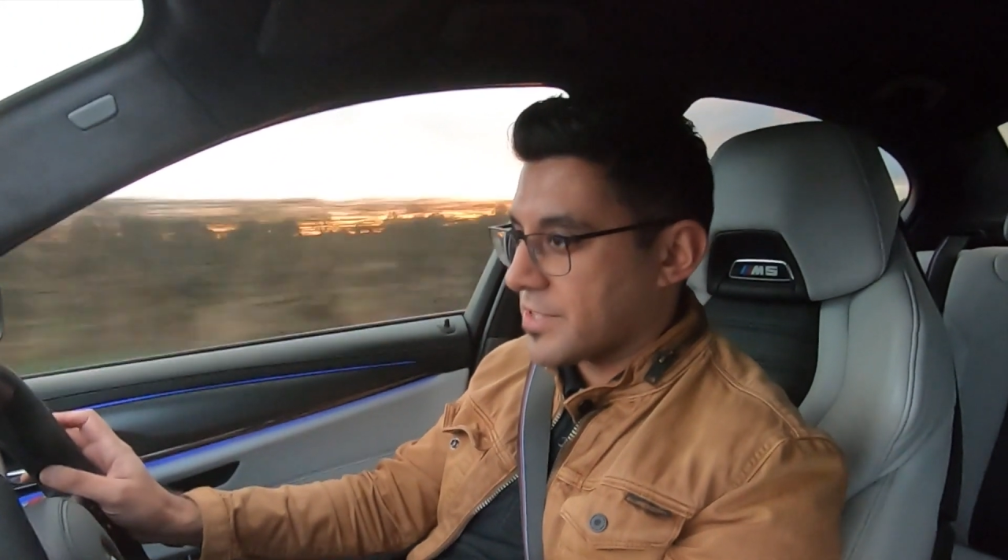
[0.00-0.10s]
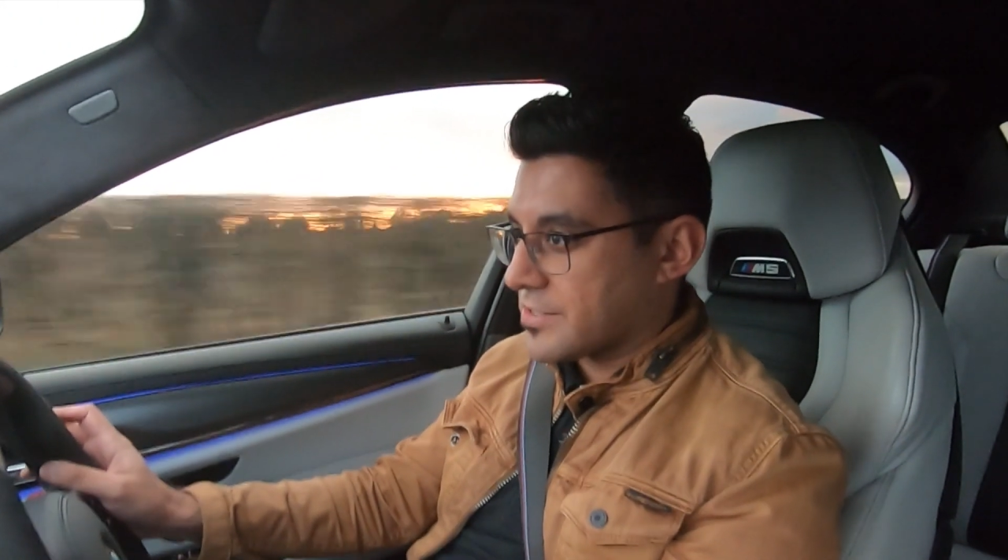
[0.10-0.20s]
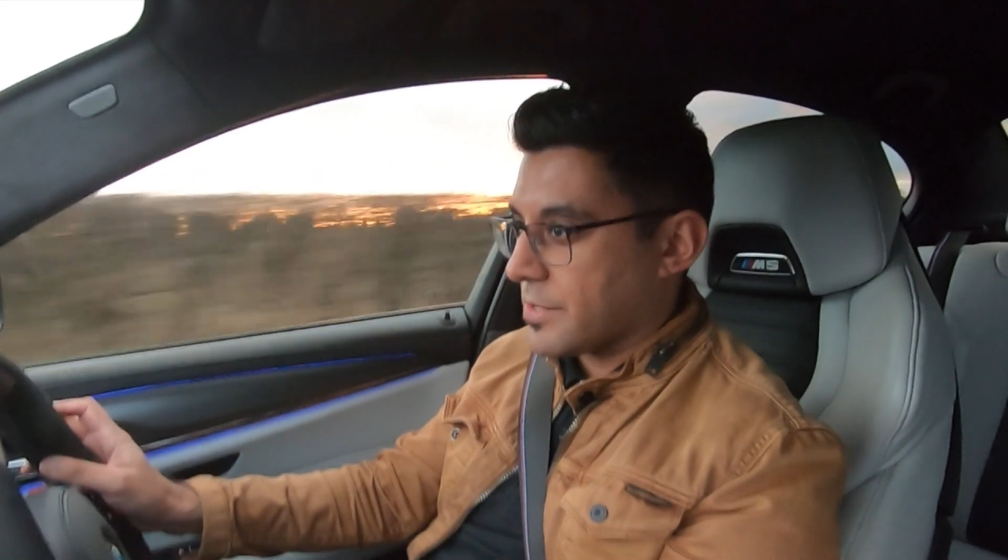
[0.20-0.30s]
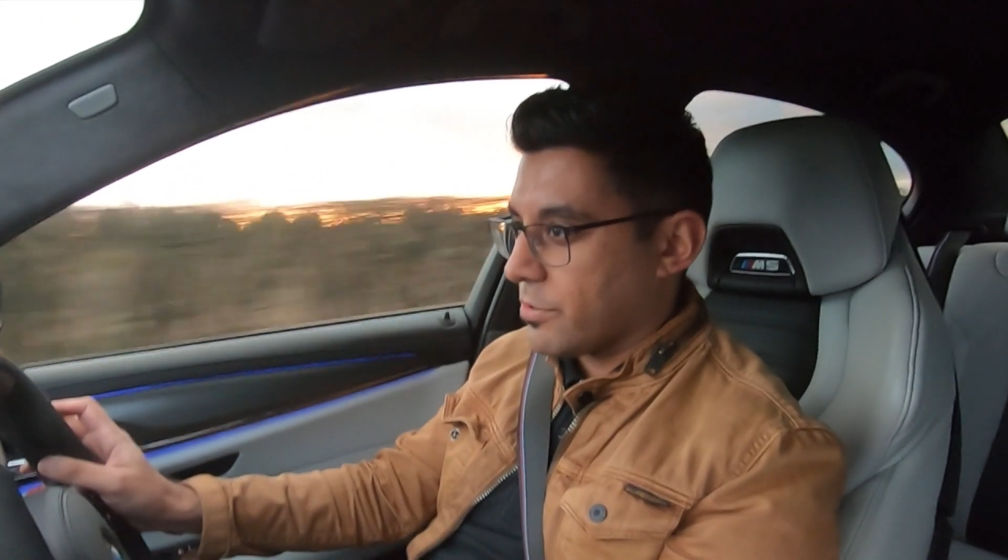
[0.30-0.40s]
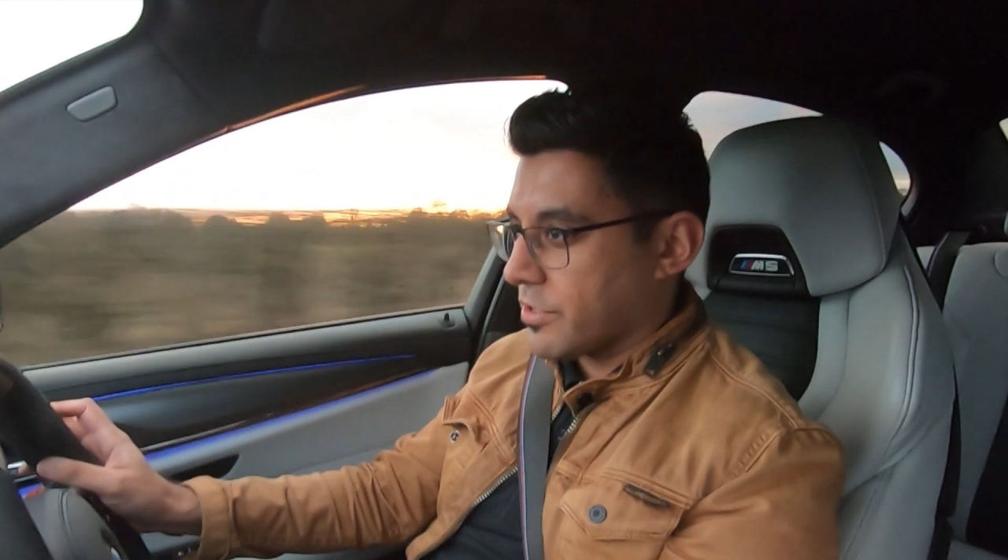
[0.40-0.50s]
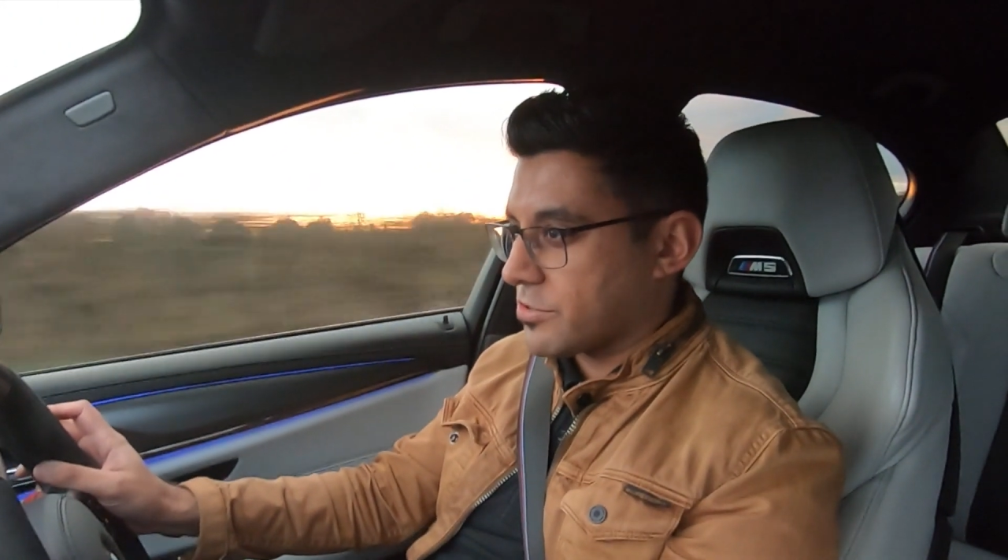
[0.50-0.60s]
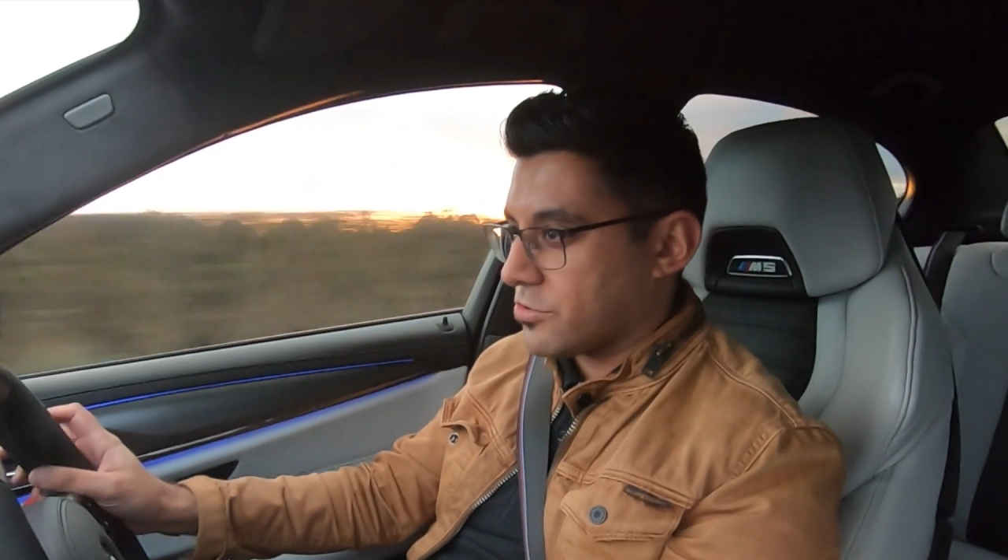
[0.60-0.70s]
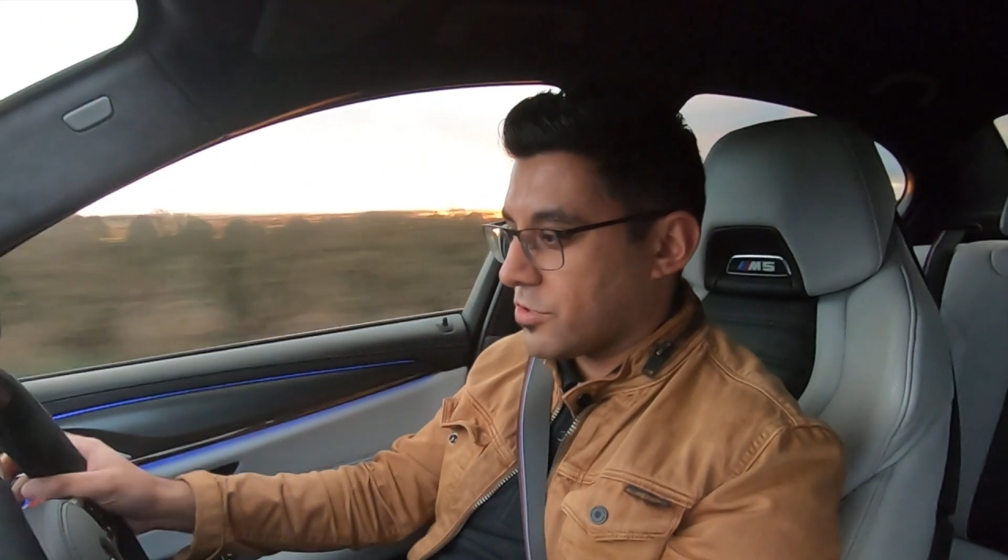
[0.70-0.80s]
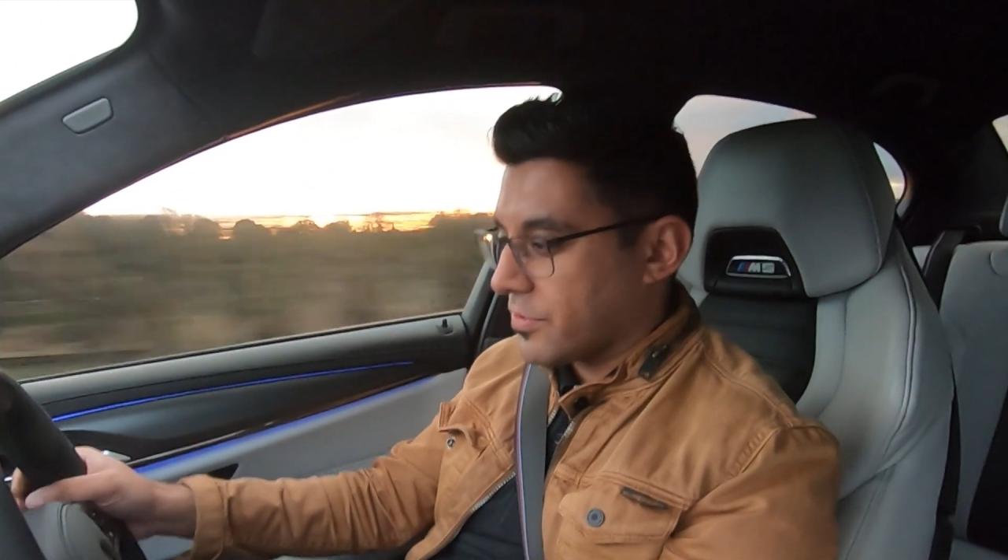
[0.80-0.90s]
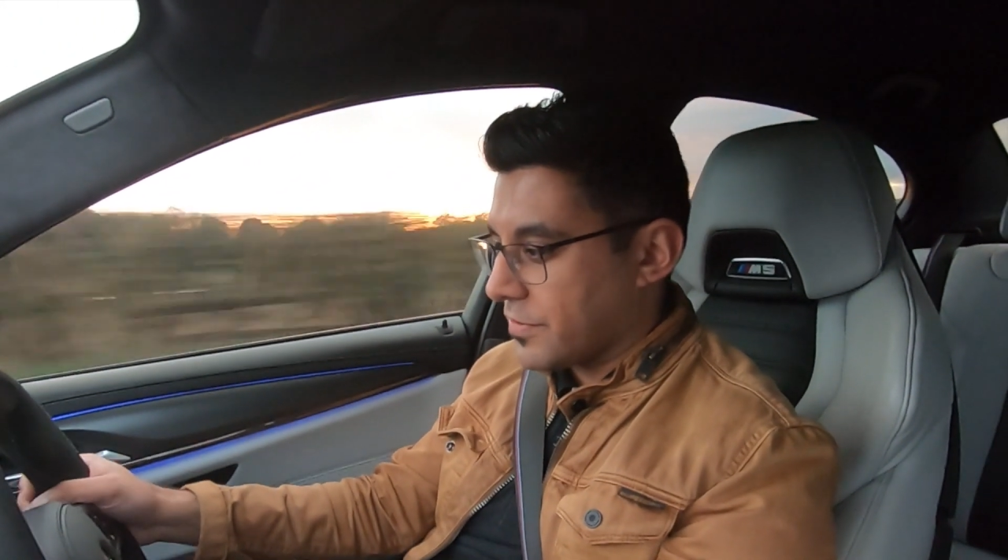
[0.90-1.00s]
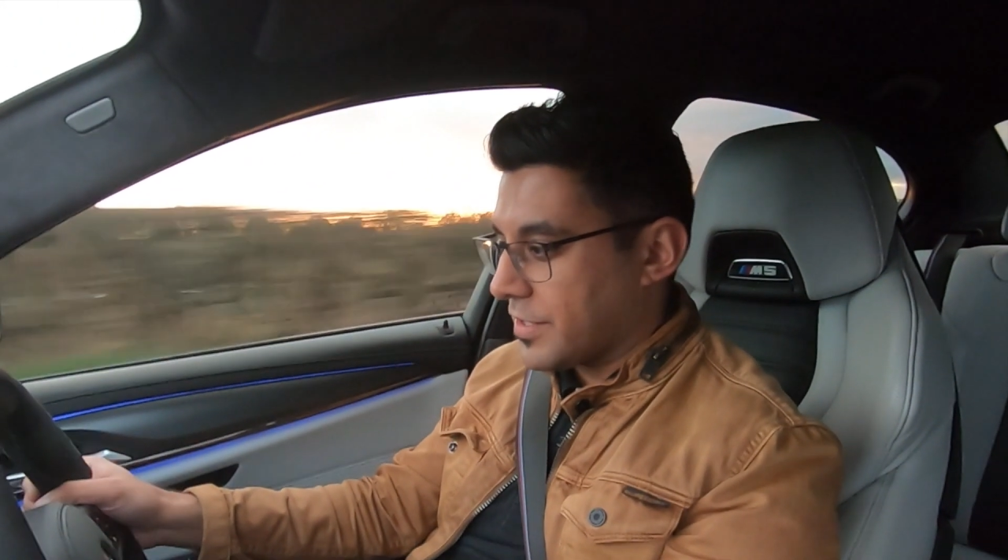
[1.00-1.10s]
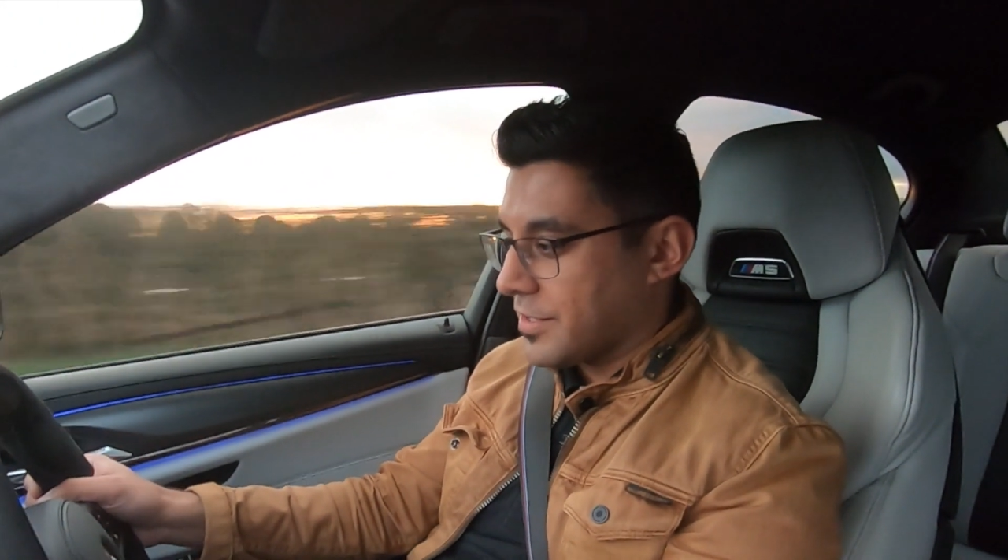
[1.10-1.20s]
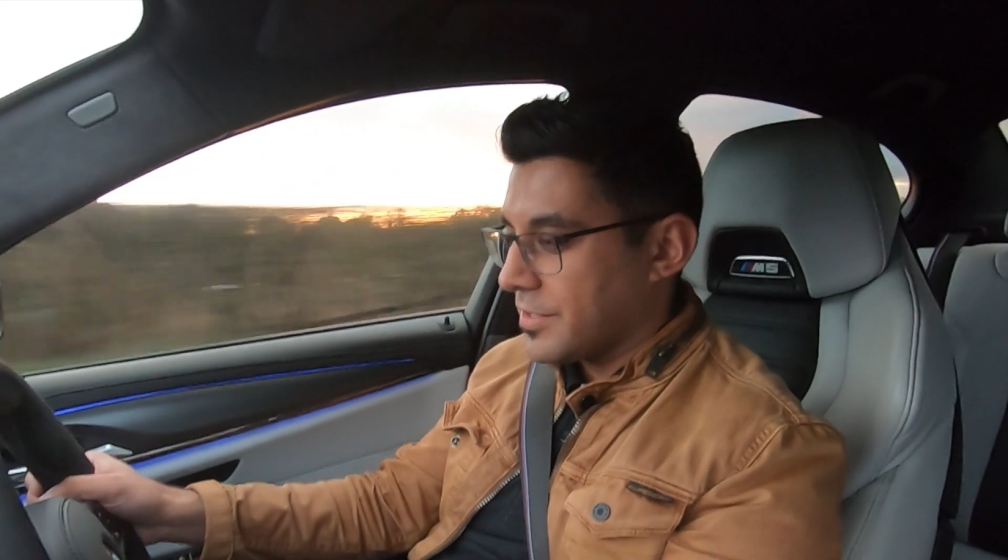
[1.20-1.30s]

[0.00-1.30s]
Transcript: that's how I like to drive it.